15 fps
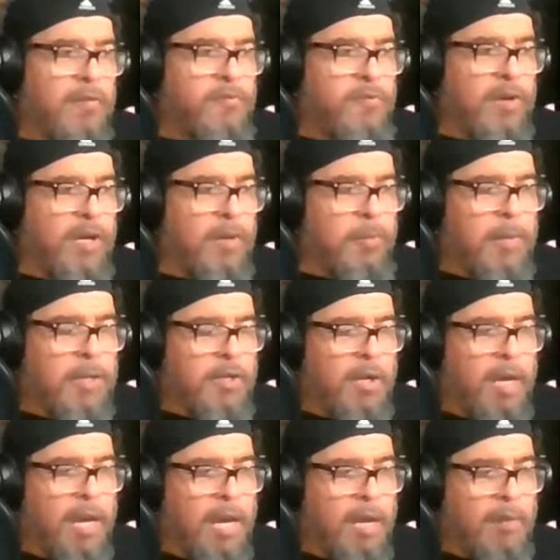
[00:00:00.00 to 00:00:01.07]
the freedom that you
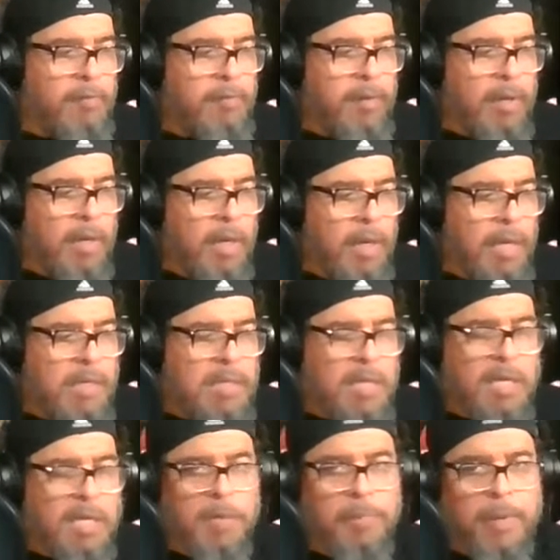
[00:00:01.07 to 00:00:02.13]
have as an
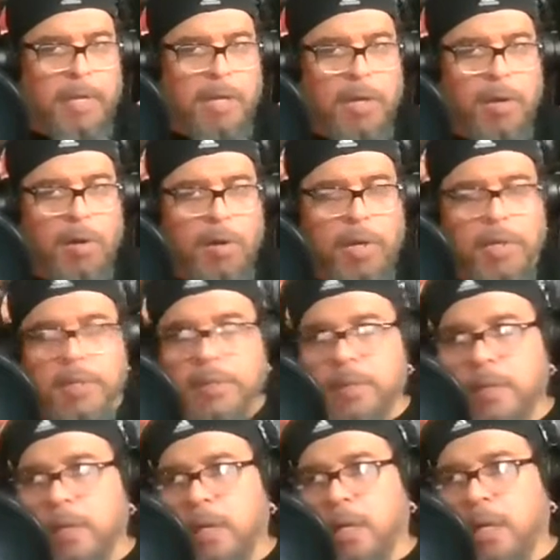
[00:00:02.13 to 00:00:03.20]
independent
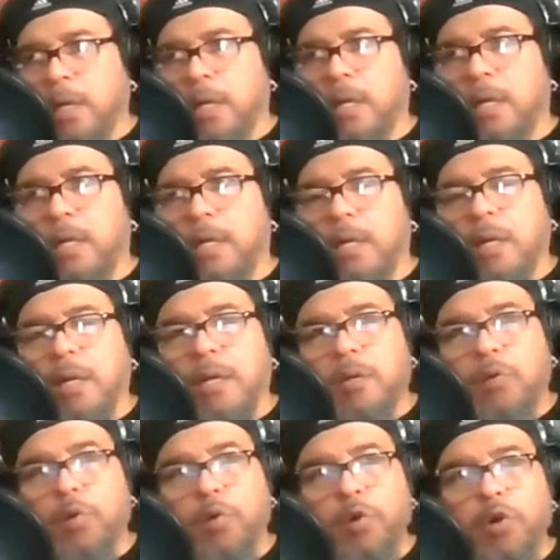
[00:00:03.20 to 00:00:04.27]
artist and
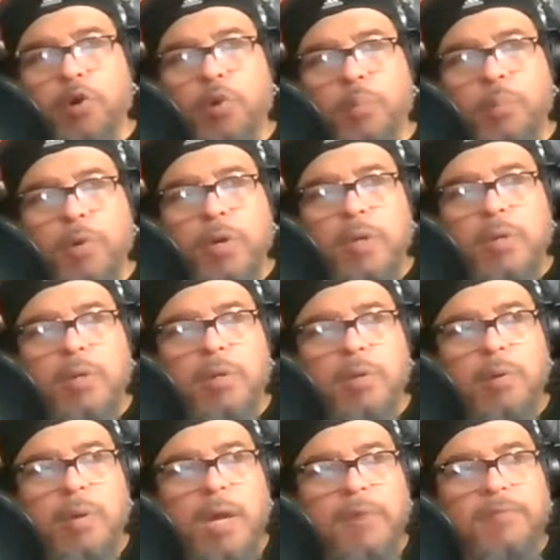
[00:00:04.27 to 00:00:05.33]
doing your own book,
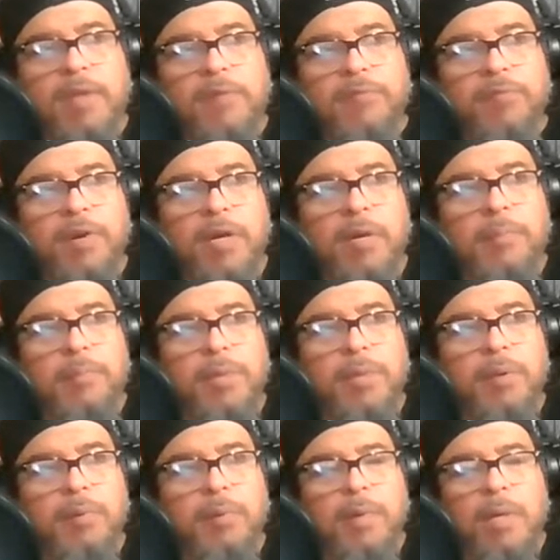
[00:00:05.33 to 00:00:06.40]
to have that freedom
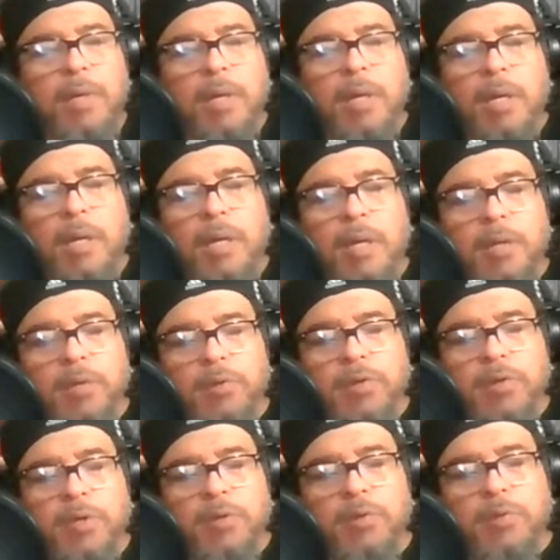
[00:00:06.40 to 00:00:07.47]
to
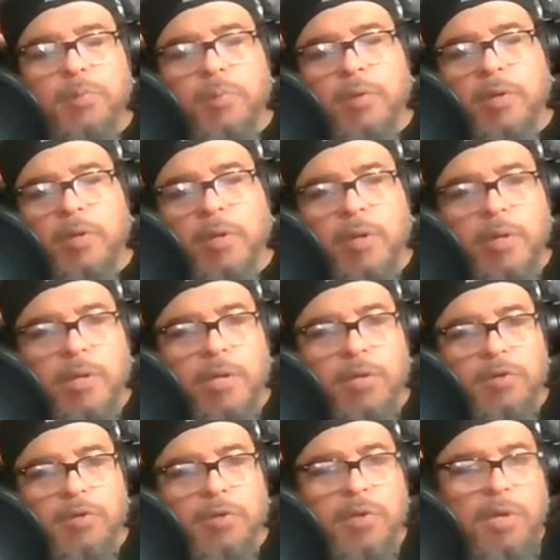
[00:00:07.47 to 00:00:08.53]
choose whether you're going to
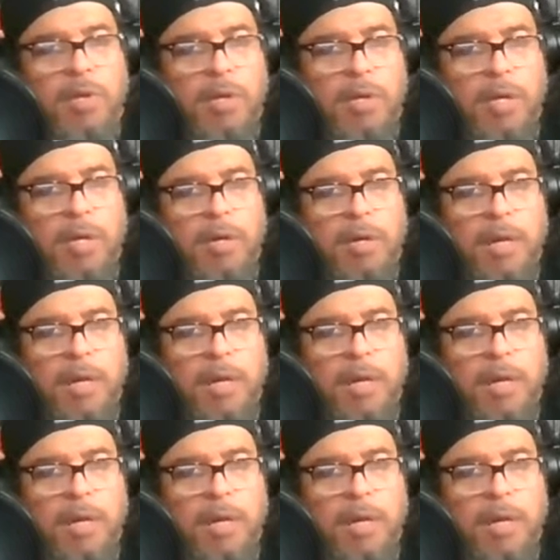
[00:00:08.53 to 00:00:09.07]
use nudity or